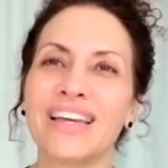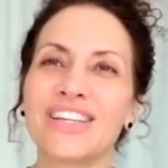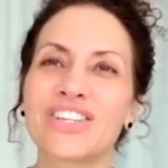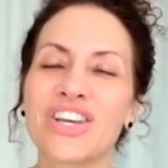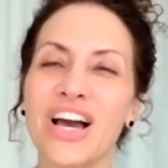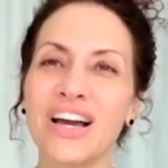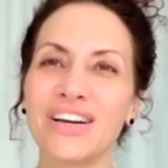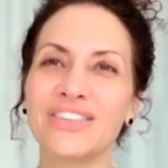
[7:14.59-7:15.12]

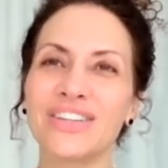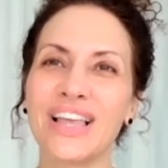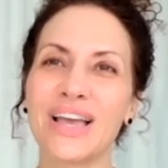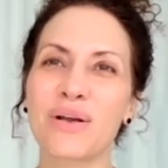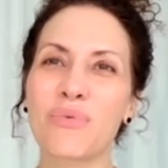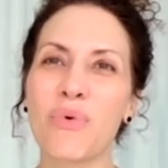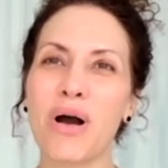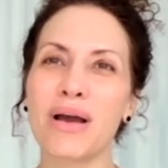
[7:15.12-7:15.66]

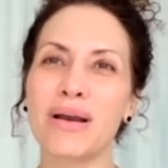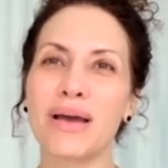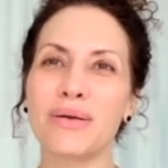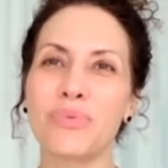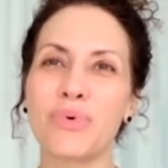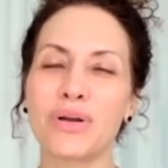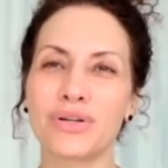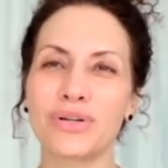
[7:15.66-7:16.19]
childlike
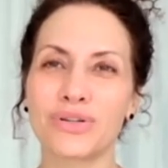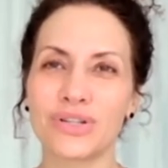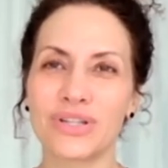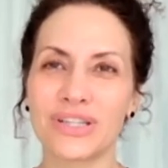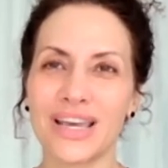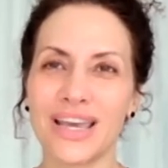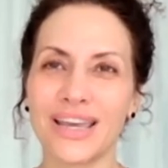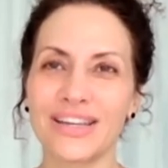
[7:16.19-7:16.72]
wide-eyed wonder
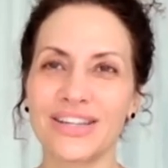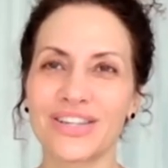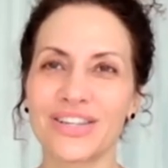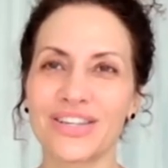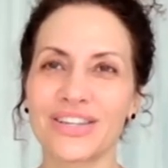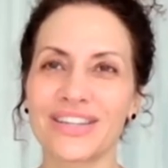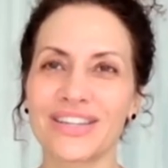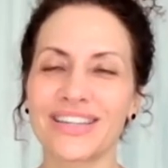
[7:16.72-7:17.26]
stage.